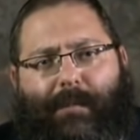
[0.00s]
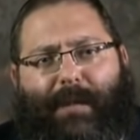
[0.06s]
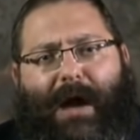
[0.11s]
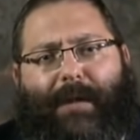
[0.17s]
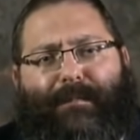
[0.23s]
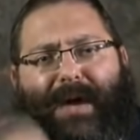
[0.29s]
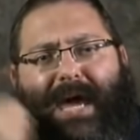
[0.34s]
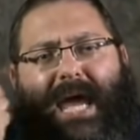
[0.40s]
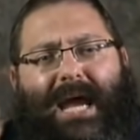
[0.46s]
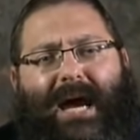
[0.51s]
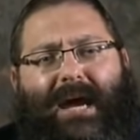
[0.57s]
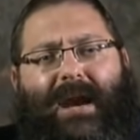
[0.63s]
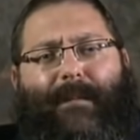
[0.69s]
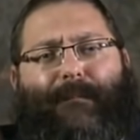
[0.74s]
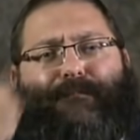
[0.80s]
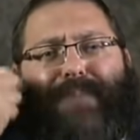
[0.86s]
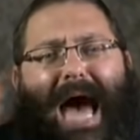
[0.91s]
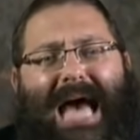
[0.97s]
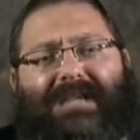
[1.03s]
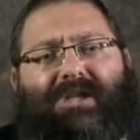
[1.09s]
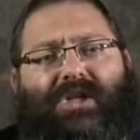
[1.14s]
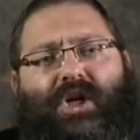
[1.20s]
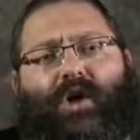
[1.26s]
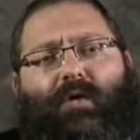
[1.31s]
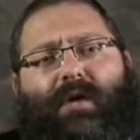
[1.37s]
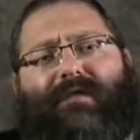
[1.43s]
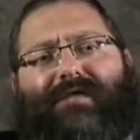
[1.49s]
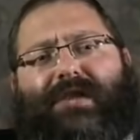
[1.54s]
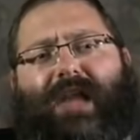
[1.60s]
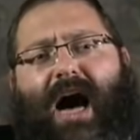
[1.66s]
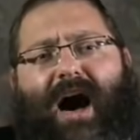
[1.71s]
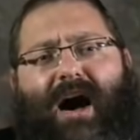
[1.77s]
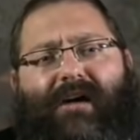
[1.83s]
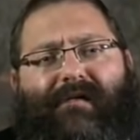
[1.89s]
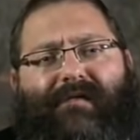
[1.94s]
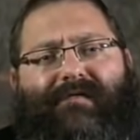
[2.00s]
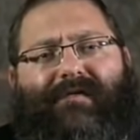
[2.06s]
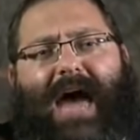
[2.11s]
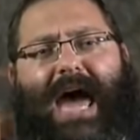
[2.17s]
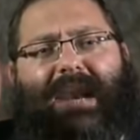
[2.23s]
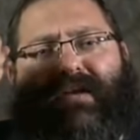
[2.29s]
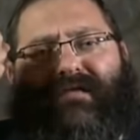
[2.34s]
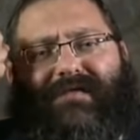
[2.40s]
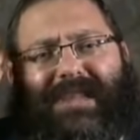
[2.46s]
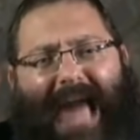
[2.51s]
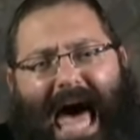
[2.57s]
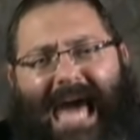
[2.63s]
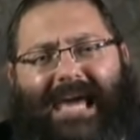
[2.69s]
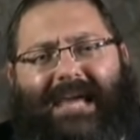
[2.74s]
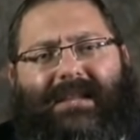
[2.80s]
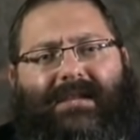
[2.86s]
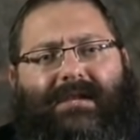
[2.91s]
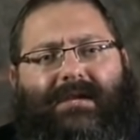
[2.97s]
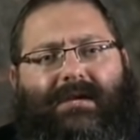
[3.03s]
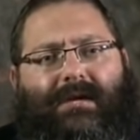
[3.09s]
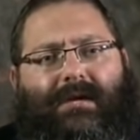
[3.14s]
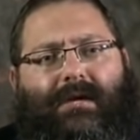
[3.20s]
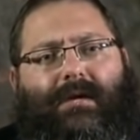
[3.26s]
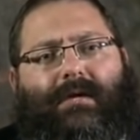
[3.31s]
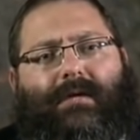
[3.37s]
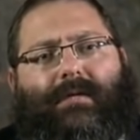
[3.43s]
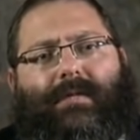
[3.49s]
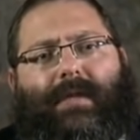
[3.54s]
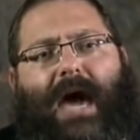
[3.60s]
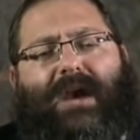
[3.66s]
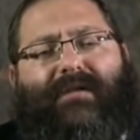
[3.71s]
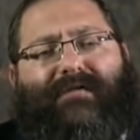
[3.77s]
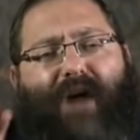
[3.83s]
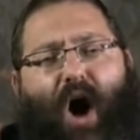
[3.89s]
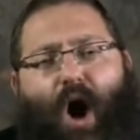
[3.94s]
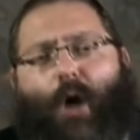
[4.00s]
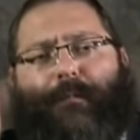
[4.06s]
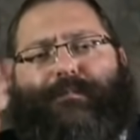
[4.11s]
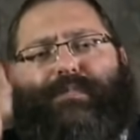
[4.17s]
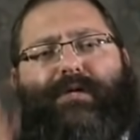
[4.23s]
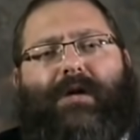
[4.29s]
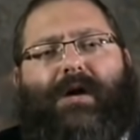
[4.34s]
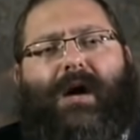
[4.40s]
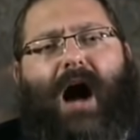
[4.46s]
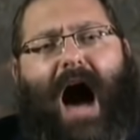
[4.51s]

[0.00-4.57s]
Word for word: By being an ambassador of love and of light and of hope,